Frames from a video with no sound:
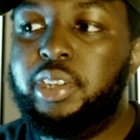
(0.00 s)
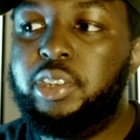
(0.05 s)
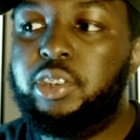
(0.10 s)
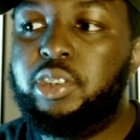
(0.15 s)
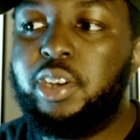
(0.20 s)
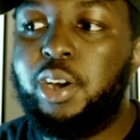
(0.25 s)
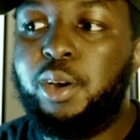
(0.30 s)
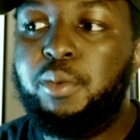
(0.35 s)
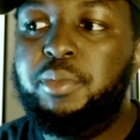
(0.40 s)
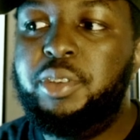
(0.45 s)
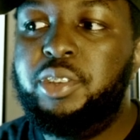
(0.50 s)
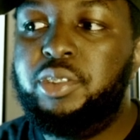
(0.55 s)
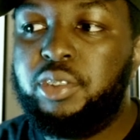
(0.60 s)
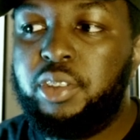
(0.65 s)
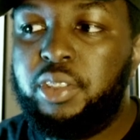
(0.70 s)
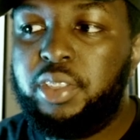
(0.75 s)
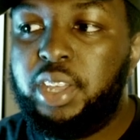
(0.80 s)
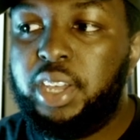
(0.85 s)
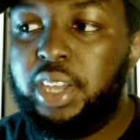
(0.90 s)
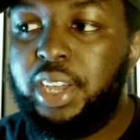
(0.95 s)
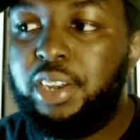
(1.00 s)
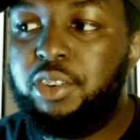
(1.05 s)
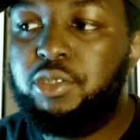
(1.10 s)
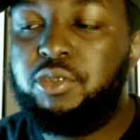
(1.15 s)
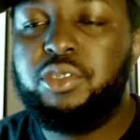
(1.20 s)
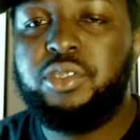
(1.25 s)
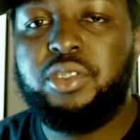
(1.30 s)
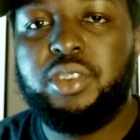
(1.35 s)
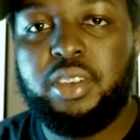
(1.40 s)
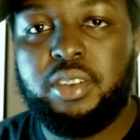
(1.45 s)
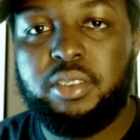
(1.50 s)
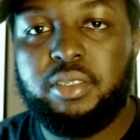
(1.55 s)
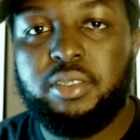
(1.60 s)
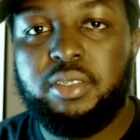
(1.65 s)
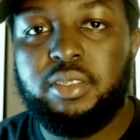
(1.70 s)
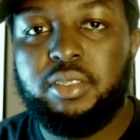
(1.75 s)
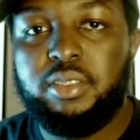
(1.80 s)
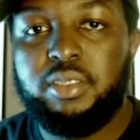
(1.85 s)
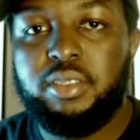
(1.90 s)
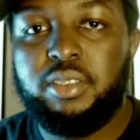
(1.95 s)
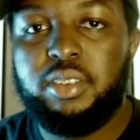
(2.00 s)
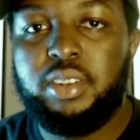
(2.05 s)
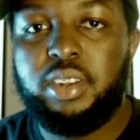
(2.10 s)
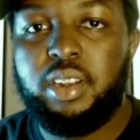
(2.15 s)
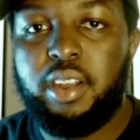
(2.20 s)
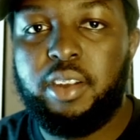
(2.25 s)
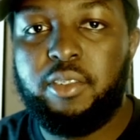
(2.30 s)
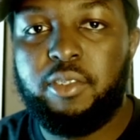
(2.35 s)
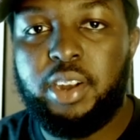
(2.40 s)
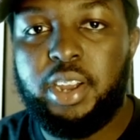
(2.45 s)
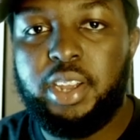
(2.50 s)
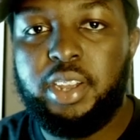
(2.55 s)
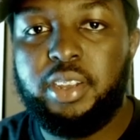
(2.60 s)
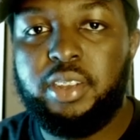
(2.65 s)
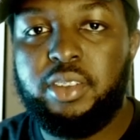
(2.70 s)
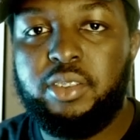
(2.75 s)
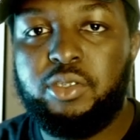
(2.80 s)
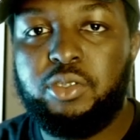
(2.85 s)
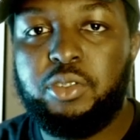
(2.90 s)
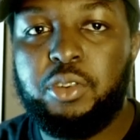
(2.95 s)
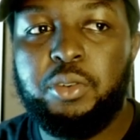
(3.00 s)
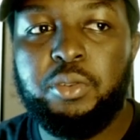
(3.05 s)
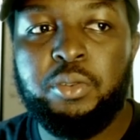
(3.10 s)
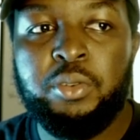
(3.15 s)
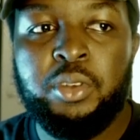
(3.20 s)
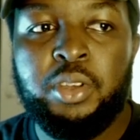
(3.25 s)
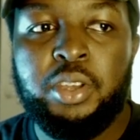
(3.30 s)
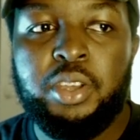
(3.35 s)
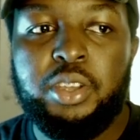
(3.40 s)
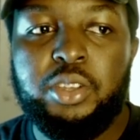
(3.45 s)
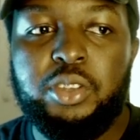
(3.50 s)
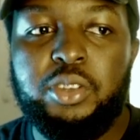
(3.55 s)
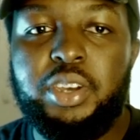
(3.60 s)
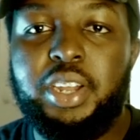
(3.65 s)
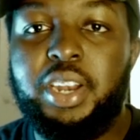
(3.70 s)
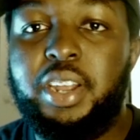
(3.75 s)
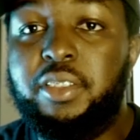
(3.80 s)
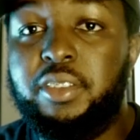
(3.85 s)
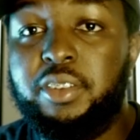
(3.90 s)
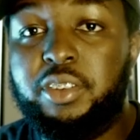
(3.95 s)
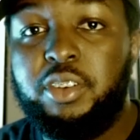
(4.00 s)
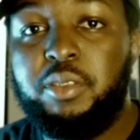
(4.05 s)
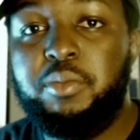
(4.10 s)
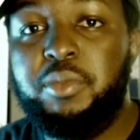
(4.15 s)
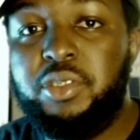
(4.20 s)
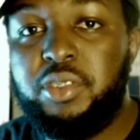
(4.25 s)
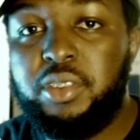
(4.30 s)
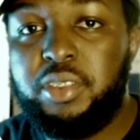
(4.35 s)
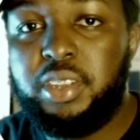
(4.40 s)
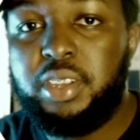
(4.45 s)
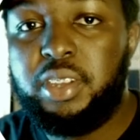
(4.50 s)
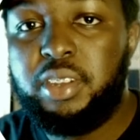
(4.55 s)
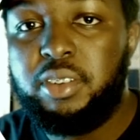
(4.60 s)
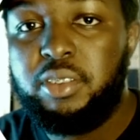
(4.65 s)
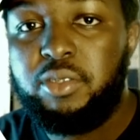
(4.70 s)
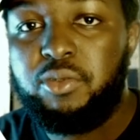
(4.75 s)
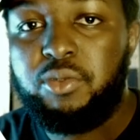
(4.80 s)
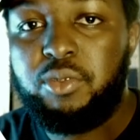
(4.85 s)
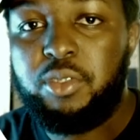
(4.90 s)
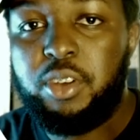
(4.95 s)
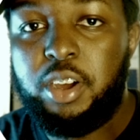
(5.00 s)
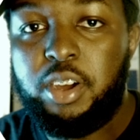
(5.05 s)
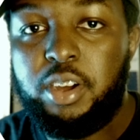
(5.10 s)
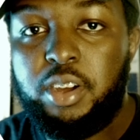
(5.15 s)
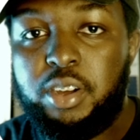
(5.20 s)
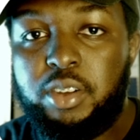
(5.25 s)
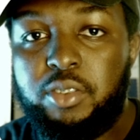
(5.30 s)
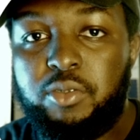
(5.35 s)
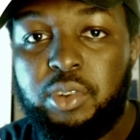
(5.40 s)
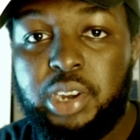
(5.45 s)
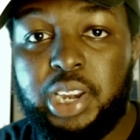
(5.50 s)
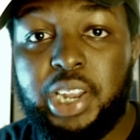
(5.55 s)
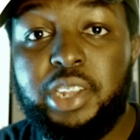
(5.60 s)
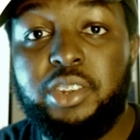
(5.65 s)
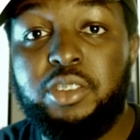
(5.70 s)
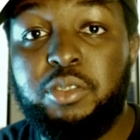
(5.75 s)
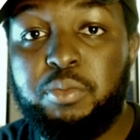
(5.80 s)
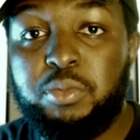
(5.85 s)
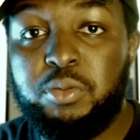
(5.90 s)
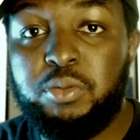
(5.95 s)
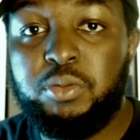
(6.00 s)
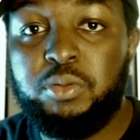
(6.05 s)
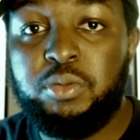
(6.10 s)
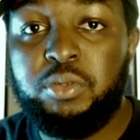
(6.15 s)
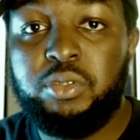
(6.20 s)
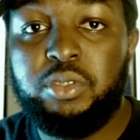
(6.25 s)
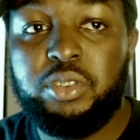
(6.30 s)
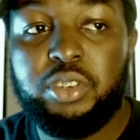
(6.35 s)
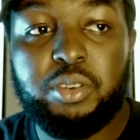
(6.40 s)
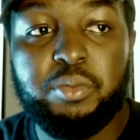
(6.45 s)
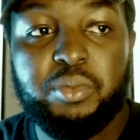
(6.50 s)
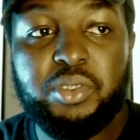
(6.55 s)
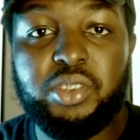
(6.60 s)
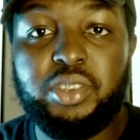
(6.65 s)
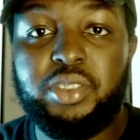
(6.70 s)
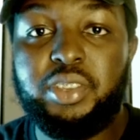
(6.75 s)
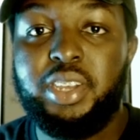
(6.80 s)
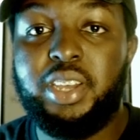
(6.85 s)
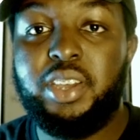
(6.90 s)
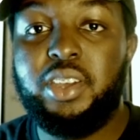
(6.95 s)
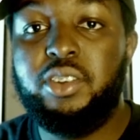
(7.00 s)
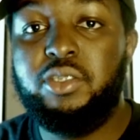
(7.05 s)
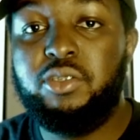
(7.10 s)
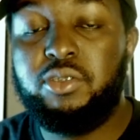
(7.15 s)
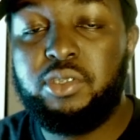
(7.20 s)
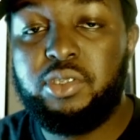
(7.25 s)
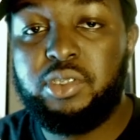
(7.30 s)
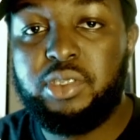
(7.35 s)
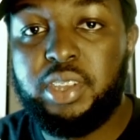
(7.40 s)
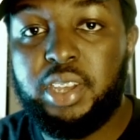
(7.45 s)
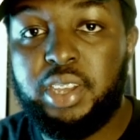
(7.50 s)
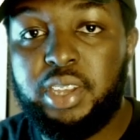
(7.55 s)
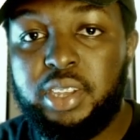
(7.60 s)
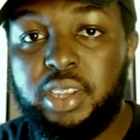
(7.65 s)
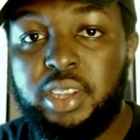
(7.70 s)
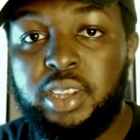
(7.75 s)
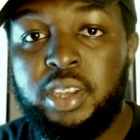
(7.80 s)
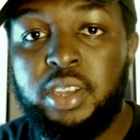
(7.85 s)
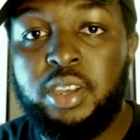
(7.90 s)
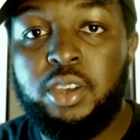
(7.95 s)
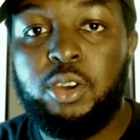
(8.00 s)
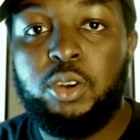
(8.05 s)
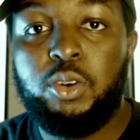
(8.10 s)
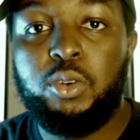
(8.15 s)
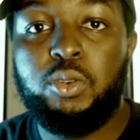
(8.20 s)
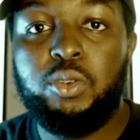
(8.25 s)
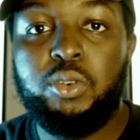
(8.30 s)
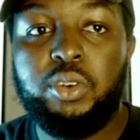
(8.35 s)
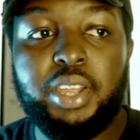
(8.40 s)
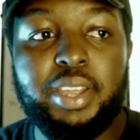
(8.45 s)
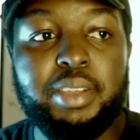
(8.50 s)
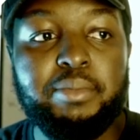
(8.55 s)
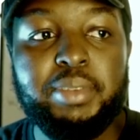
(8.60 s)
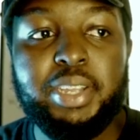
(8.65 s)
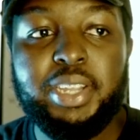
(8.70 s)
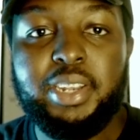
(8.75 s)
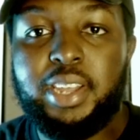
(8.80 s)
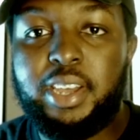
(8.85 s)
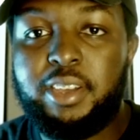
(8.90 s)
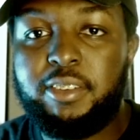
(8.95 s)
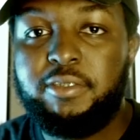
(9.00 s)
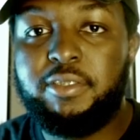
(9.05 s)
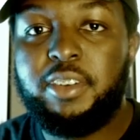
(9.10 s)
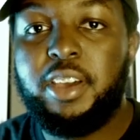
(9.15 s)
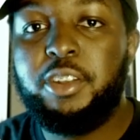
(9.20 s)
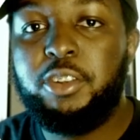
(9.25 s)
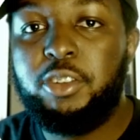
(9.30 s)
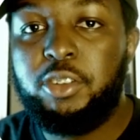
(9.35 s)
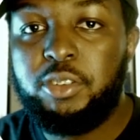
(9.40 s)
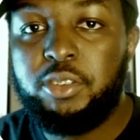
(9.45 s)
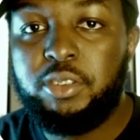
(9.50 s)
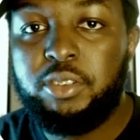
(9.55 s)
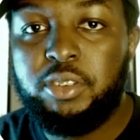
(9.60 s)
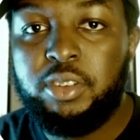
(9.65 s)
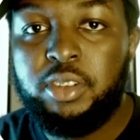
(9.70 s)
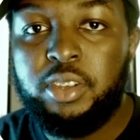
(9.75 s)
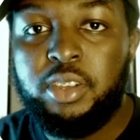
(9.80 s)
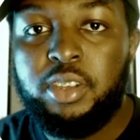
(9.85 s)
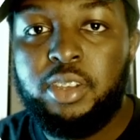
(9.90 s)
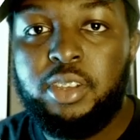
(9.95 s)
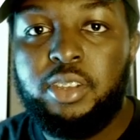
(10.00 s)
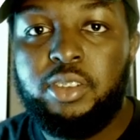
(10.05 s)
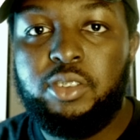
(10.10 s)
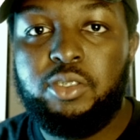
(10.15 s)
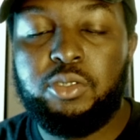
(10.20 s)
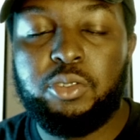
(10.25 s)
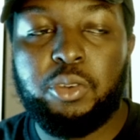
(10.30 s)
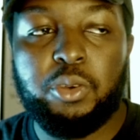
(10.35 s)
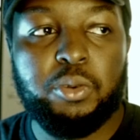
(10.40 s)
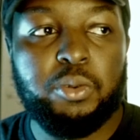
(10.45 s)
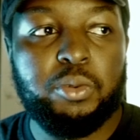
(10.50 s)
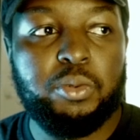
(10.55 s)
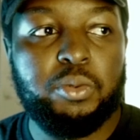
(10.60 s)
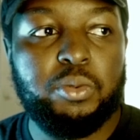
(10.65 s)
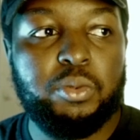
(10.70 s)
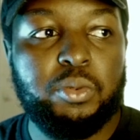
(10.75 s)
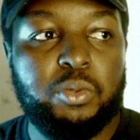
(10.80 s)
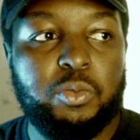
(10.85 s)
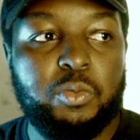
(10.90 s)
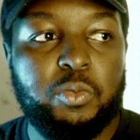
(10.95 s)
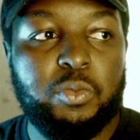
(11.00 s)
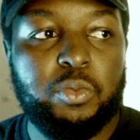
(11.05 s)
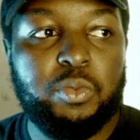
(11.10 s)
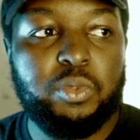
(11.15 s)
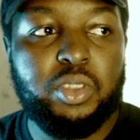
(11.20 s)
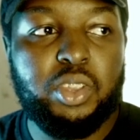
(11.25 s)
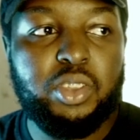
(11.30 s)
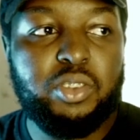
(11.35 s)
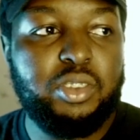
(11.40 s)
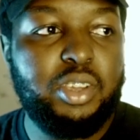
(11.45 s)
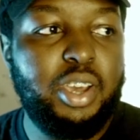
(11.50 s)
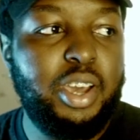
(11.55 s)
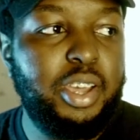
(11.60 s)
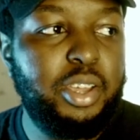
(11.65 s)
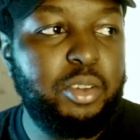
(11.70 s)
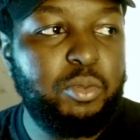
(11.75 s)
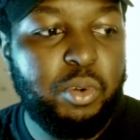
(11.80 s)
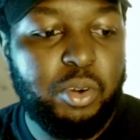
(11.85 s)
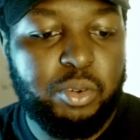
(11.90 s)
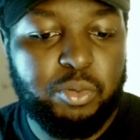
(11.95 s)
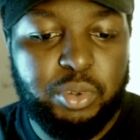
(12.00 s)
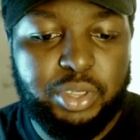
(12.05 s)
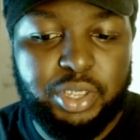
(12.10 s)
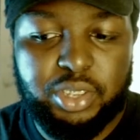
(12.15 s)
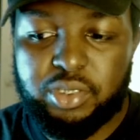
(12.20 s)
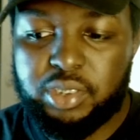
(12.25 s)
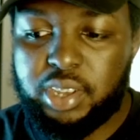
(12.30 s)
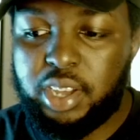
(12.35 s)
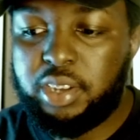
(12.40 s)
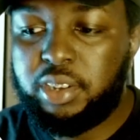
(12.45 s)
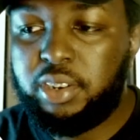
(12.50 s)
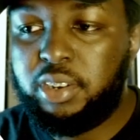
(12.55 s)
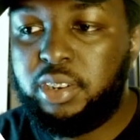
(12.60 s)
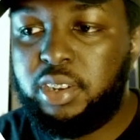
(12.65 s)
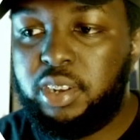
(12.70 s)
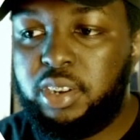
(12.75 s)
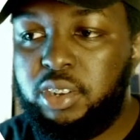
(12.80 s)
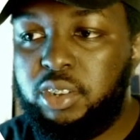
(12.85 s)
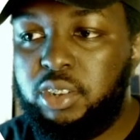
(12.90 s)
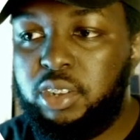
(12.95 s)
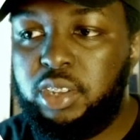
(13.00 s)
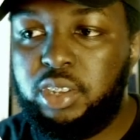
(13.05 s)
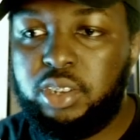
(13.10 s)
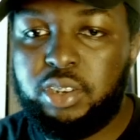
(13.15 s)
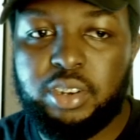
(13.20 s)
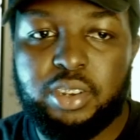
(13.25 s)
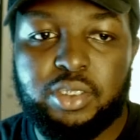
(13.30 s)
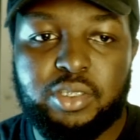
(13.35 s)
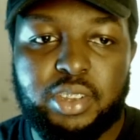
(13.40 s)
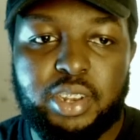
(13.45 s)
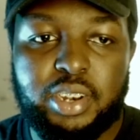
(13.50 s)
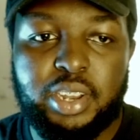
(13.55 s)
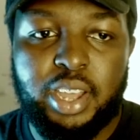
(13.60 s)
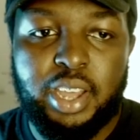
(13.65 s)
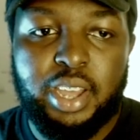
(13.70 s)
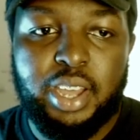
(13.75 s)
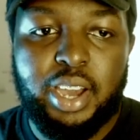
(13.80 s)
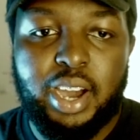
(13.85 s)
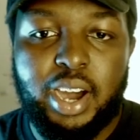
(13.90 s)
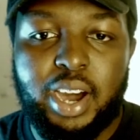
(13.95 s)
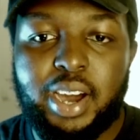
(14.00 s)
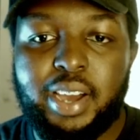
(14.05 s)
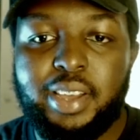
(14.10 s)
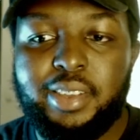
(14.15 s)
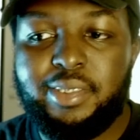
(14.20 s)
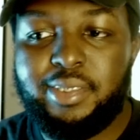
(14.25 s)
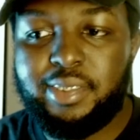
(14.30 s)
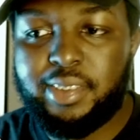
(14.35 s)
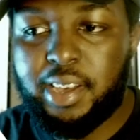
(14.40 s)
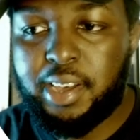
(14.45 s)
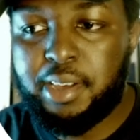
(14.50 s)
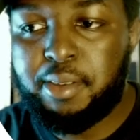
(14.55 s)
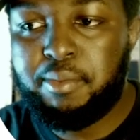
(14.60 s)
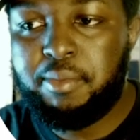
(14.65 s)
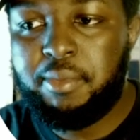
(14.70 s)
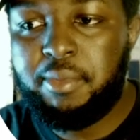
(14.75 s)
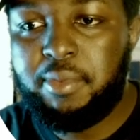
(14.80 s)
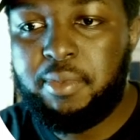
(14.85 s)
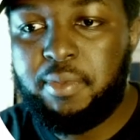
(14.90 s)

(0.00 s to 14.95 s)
tell me something interesting, right? So you can either tell me something relatable, tell me something interesting, or give me like value. So this guy, what this guy could have done, he could have said, hi Sam,